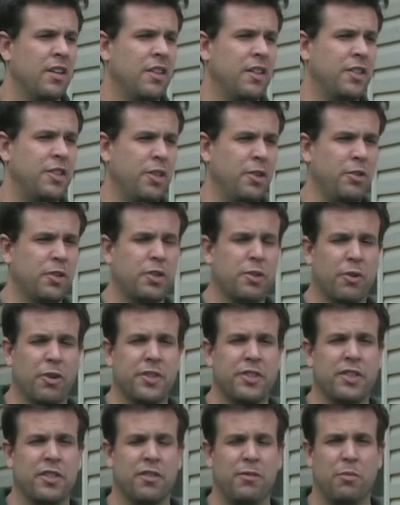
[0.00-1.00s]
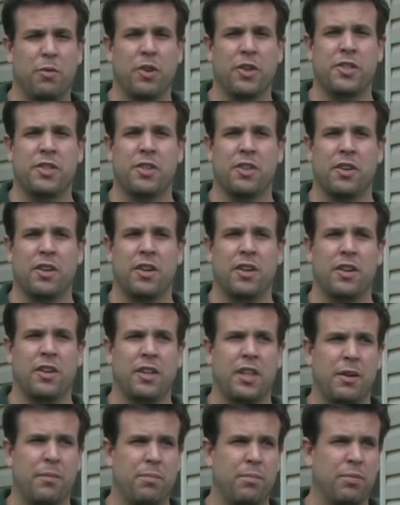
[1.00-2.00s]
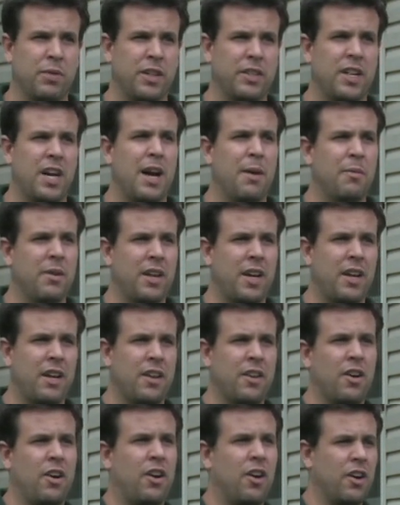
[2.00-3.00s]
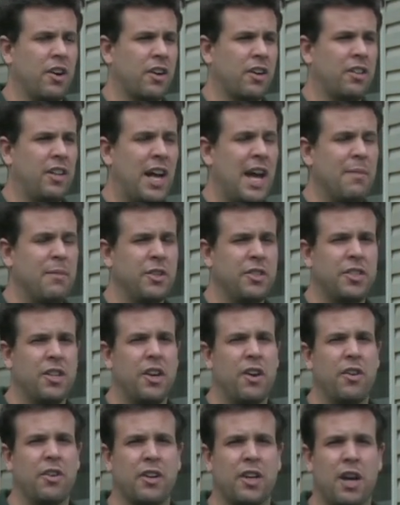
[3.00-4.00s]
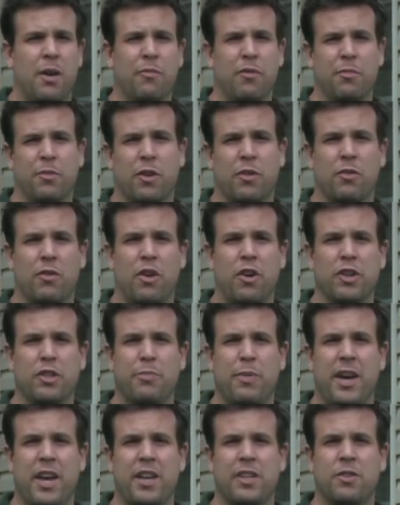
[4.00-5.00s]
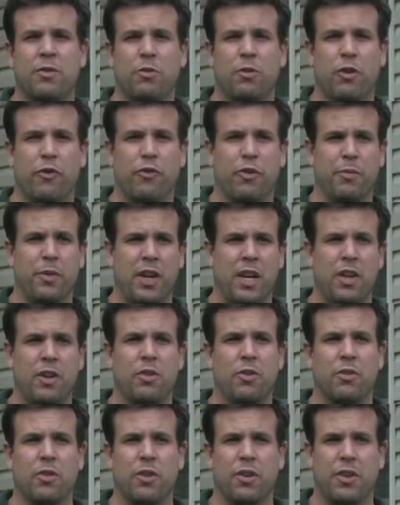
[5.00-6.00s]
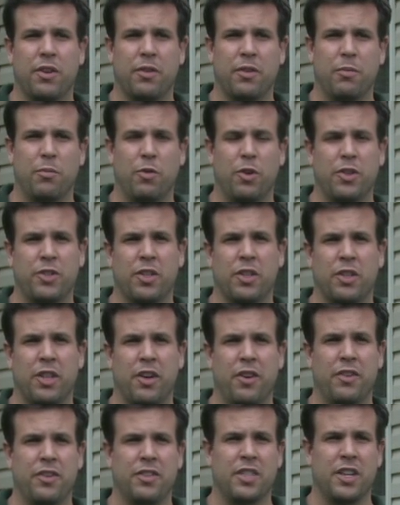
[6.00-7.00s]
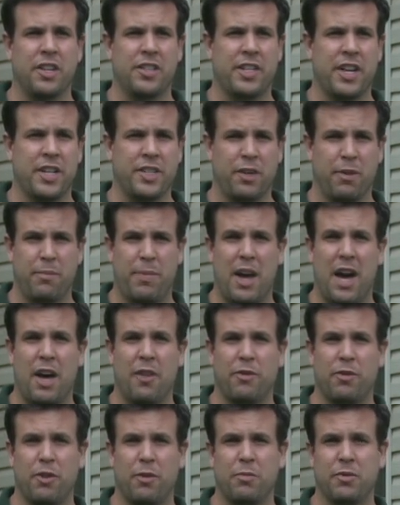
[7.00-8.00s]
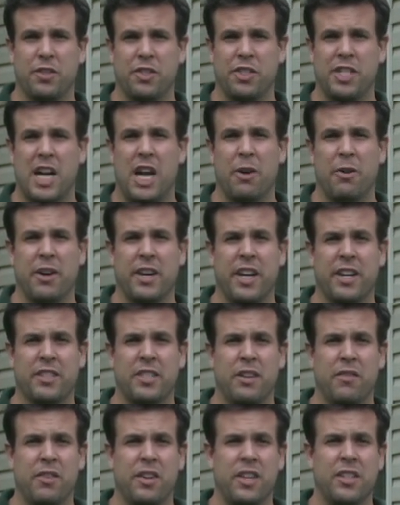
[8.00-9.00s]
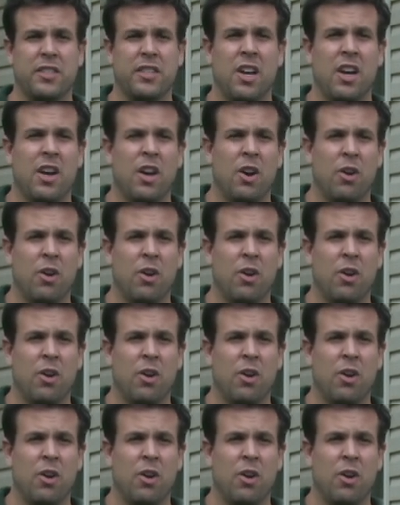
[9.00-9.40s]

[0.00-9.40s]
The two sources of moisture that predominate in our climate zone come from the crawl space or from indoor moisture loads such as your bathrooms and showering activities